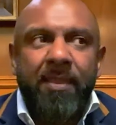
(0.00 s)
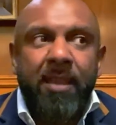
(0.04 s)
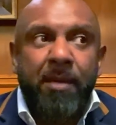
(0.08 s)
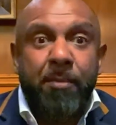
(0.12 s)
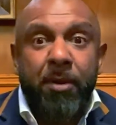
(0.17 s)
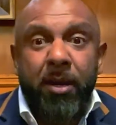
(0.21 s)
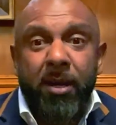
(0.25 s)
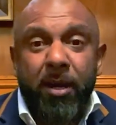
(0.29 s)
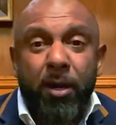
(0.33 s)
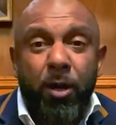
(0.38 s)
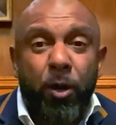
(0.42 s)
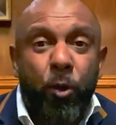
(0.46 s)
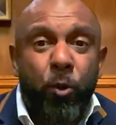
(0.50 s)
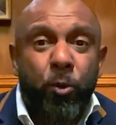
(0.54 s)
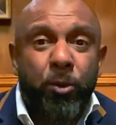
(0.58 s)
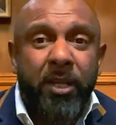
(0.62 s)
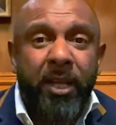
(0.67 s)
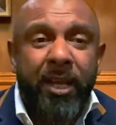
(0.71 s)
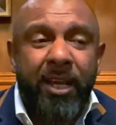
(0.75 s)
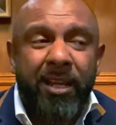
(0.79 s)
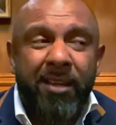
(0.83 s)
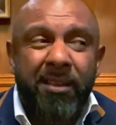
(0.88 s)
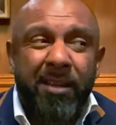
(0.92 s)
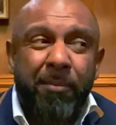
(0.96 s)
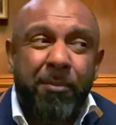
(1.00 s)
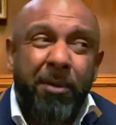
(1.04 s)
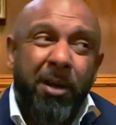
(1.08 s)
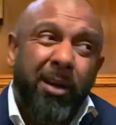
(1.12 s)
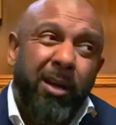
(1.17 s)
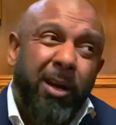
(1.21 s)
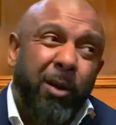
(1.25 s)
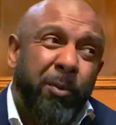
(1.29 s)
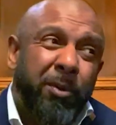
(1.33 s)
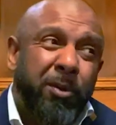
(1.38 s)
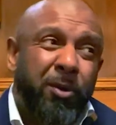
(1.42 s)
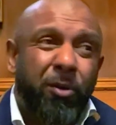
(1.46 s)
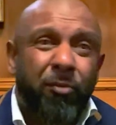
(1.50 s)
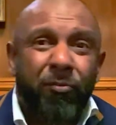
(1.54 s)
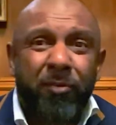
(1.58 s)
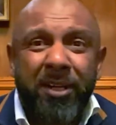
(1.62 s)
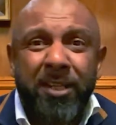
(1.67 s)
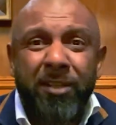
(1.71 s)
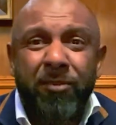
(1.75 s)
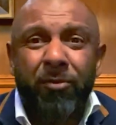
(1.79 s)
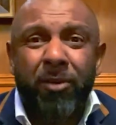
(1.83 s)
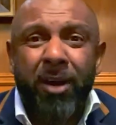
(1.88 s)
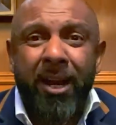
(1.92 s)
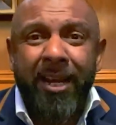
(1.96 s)
they might hold it, and they might go, we're not
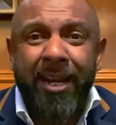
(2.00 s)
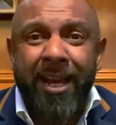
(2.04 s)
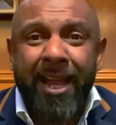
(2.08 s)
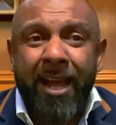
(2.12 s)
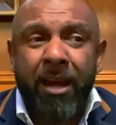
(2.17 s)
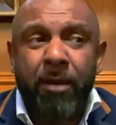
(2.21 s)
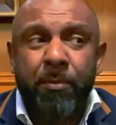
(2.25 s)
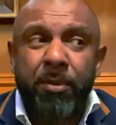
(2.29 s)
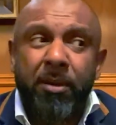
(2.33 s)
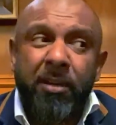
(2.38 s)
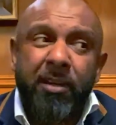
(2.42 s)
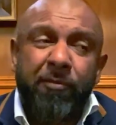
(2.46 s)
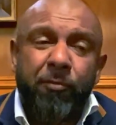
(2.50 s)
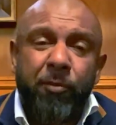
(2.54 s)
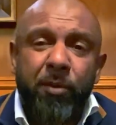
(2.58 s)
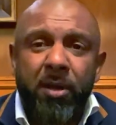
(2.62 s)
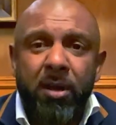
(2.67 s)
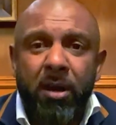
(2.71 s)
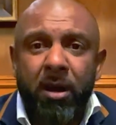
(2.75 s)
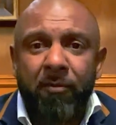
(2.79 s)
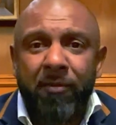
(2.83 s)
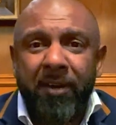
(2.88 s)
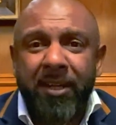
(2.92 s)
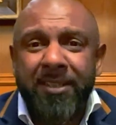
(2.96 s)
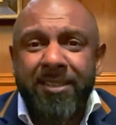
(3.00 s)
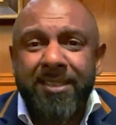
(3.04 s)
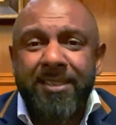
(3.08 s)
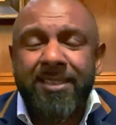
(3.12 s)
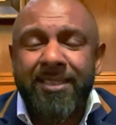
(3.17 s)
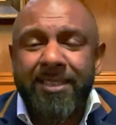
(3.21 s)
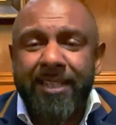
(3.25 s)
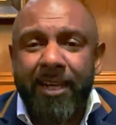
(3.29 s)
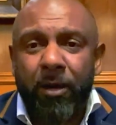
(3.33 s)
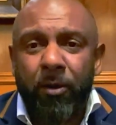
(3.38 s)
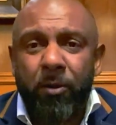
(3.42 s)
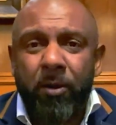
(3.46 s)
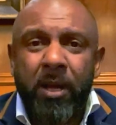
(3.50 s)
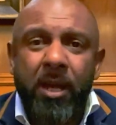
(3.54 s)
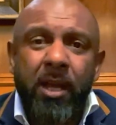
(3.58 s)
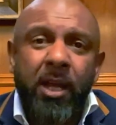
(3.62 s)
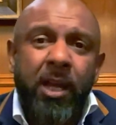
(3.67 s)
ready right now, but if we are ready to sell,